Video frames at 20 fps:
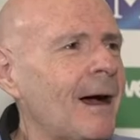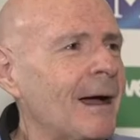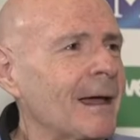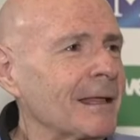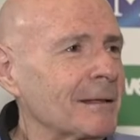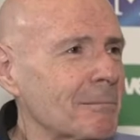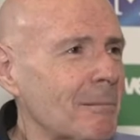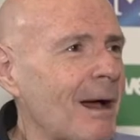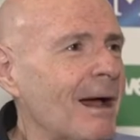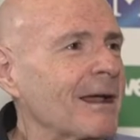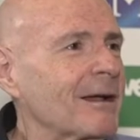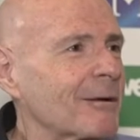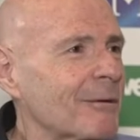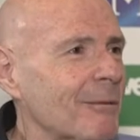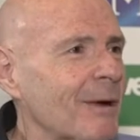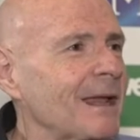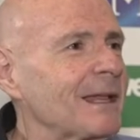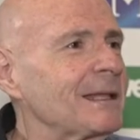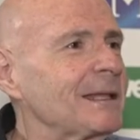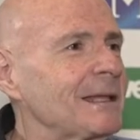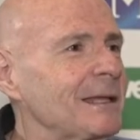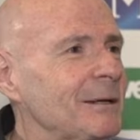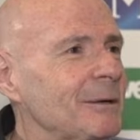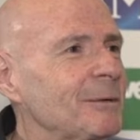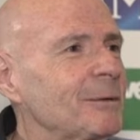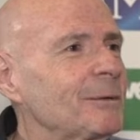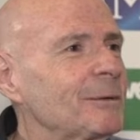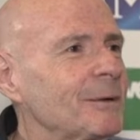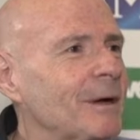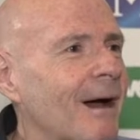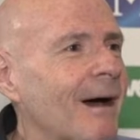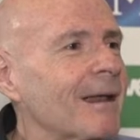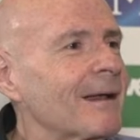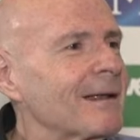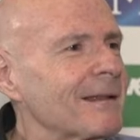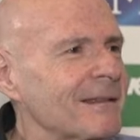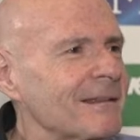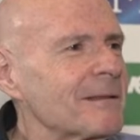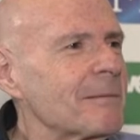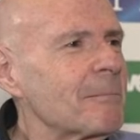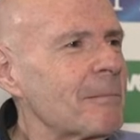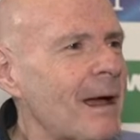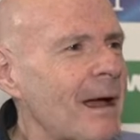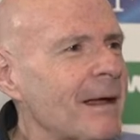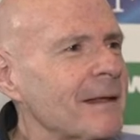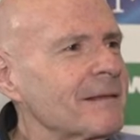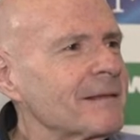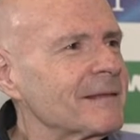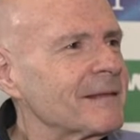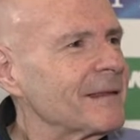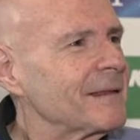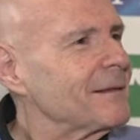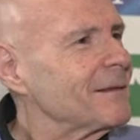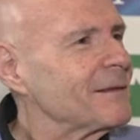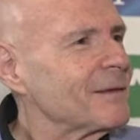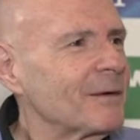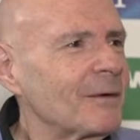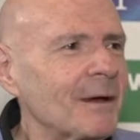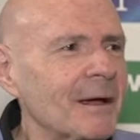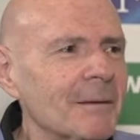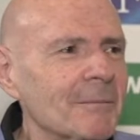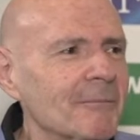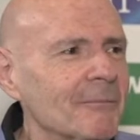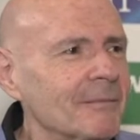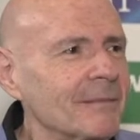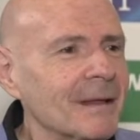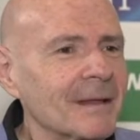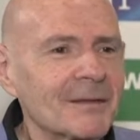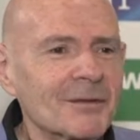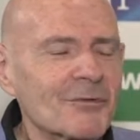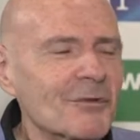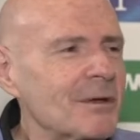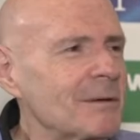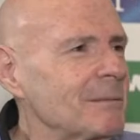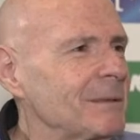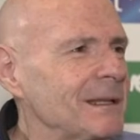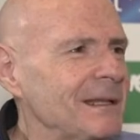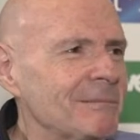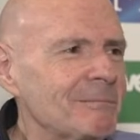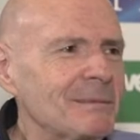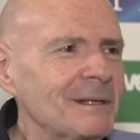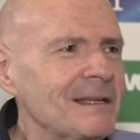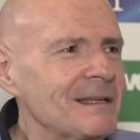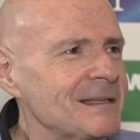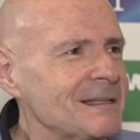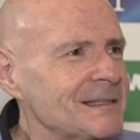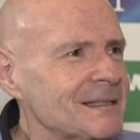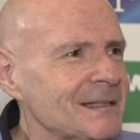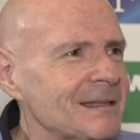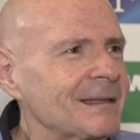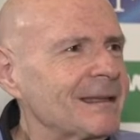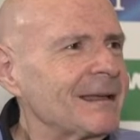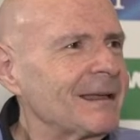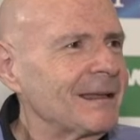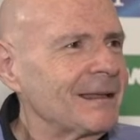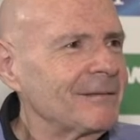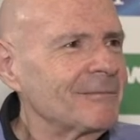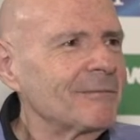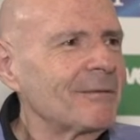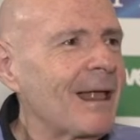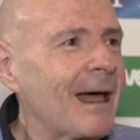I admire greatly who got it in the past, and so I'm extremely pleased and